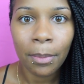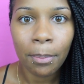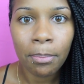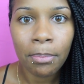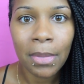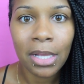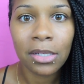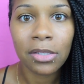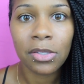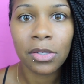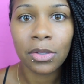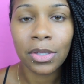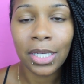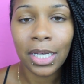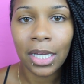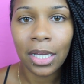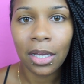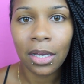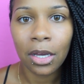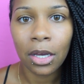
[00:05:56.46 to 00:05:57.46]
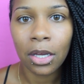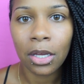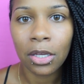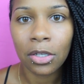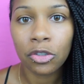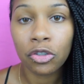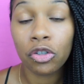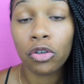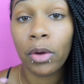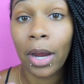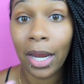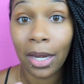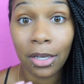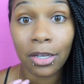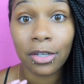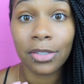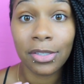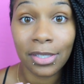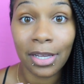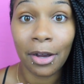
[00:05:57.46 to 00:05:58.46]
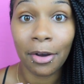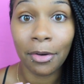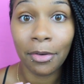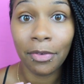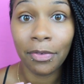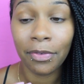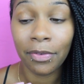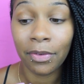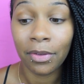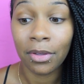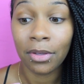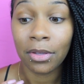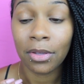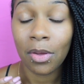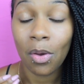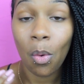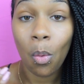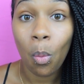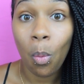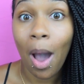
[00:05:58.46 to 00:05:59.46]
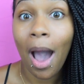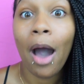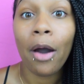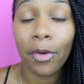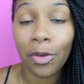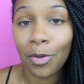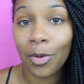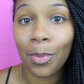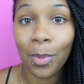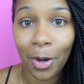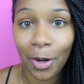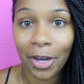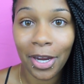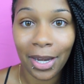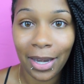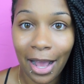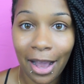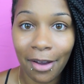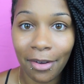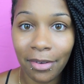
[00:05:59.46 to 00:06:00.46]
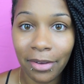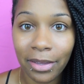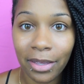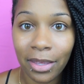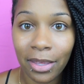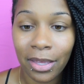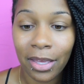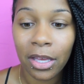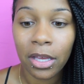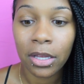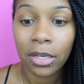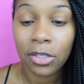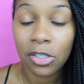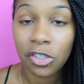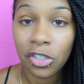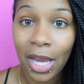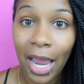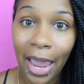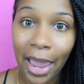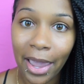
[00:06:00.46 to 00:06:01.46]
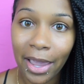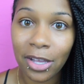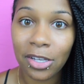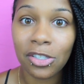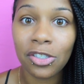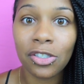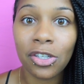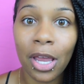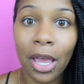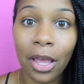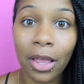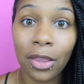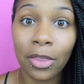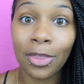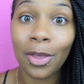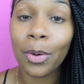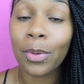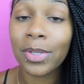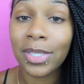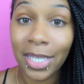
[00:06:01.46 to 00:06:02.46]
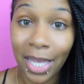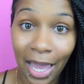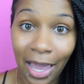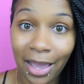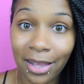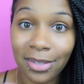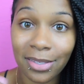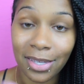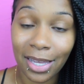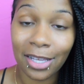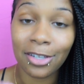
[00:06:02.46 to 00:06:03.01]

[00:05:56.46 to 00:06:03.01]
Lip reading: Mentally train yourself while you're working out. Change those can'ts